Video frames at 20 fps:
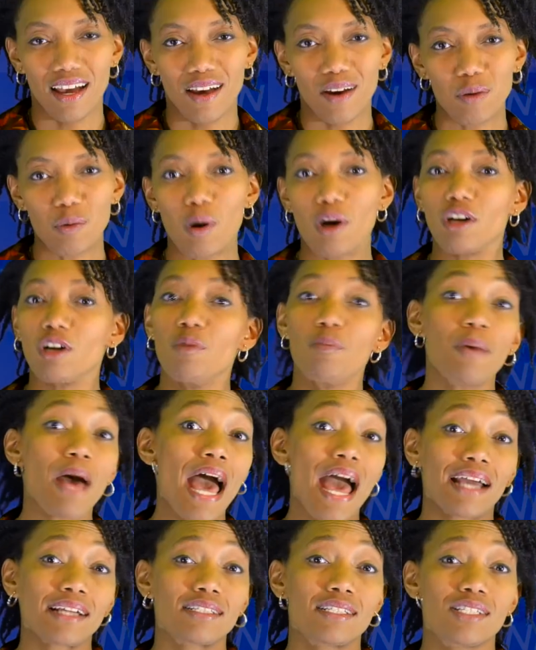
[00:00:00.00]
Welcome
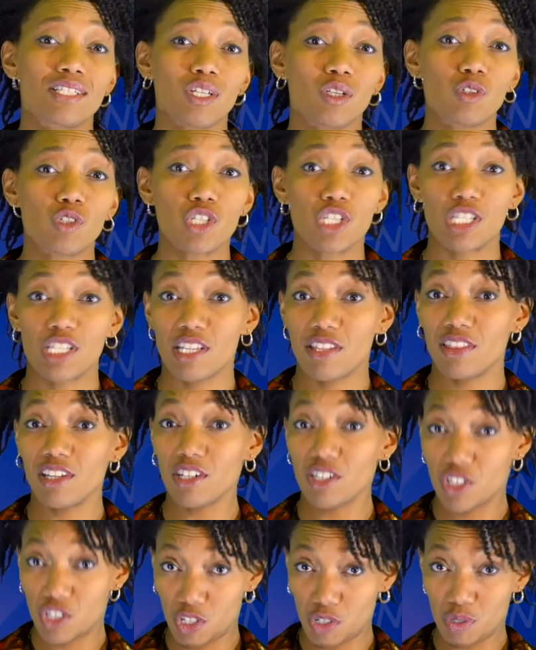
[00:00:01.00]
back to Don't Just Sit There,
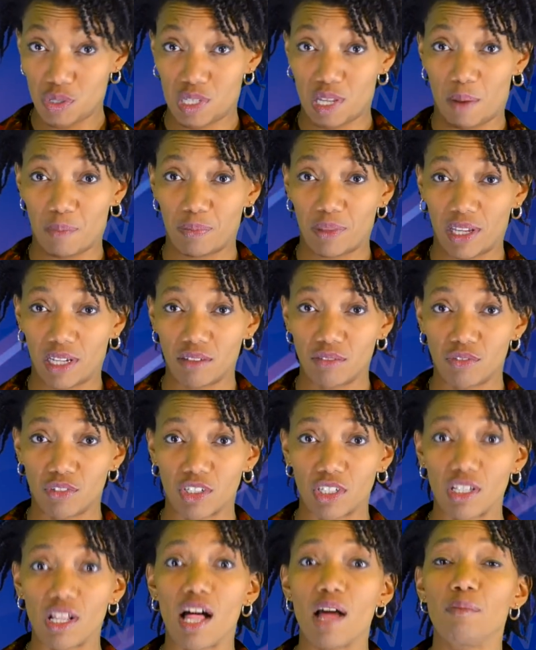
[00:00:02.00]
Do Something for
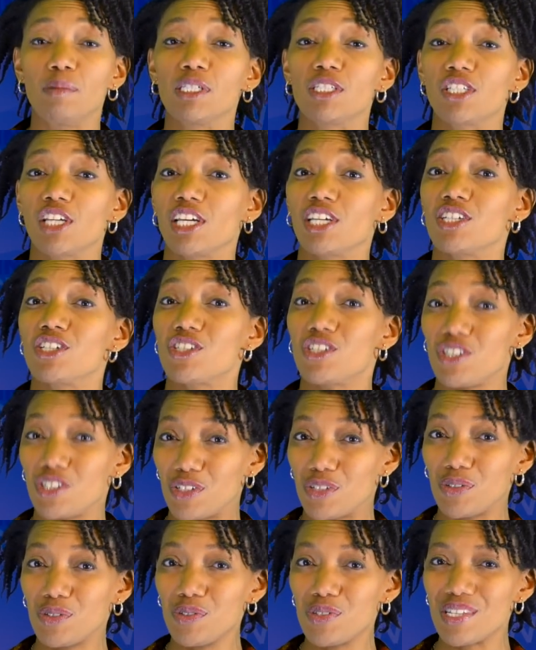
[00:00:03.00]
climate change
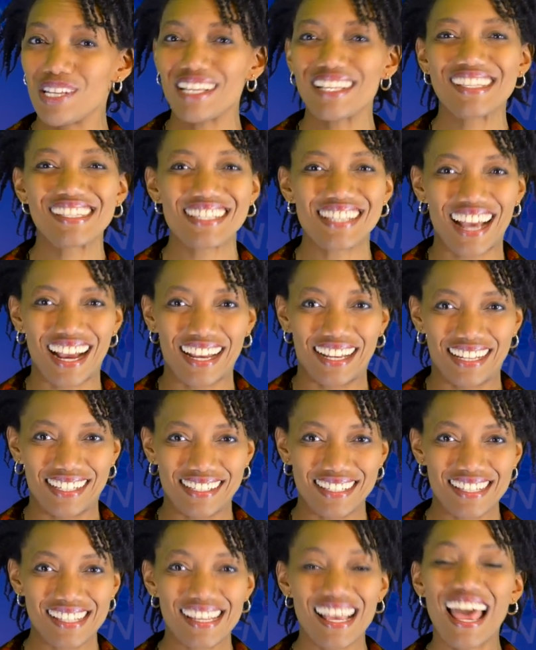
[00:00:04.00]
news,
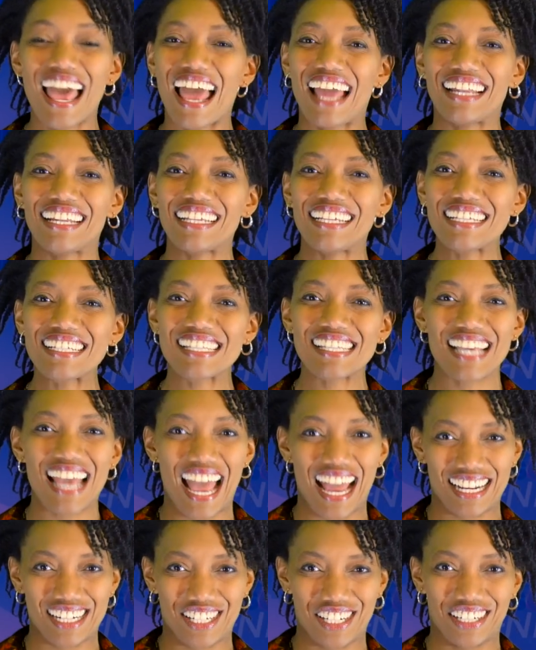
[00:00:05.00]
science, and easy
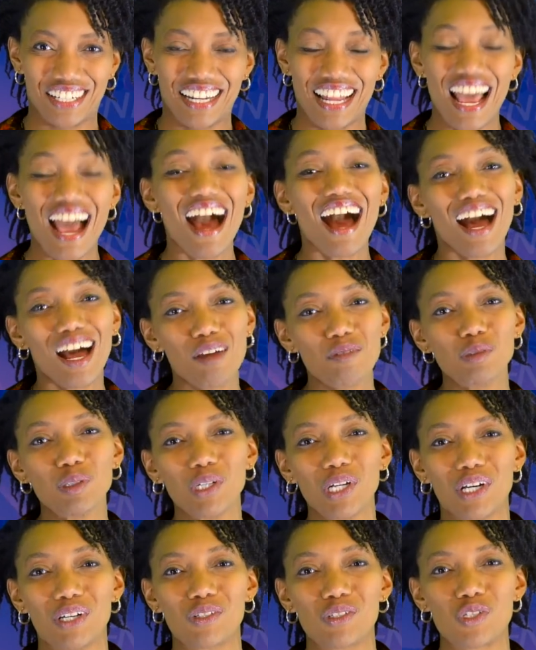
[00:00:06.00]
action. I'm your
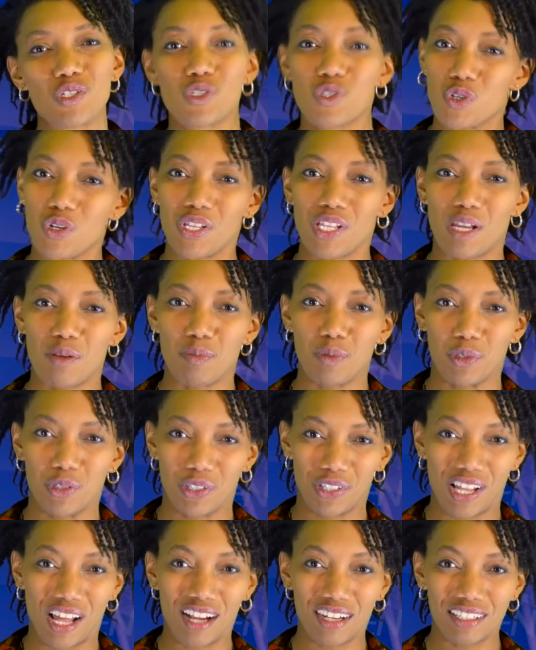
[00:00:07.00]
host, Joylette
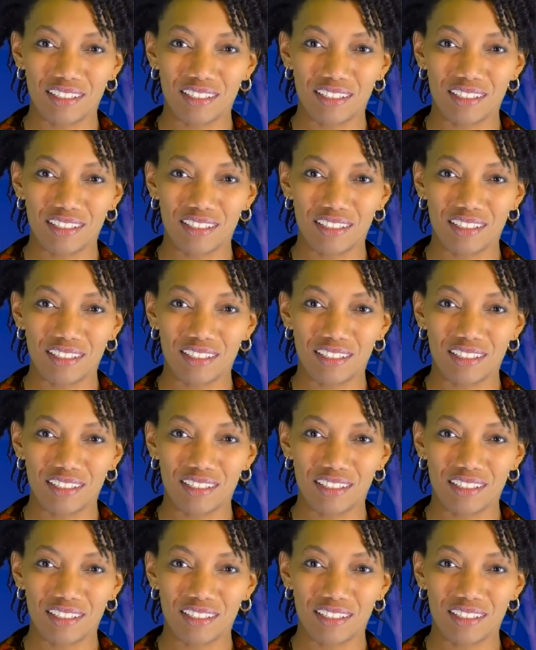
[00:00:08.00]
Portlock.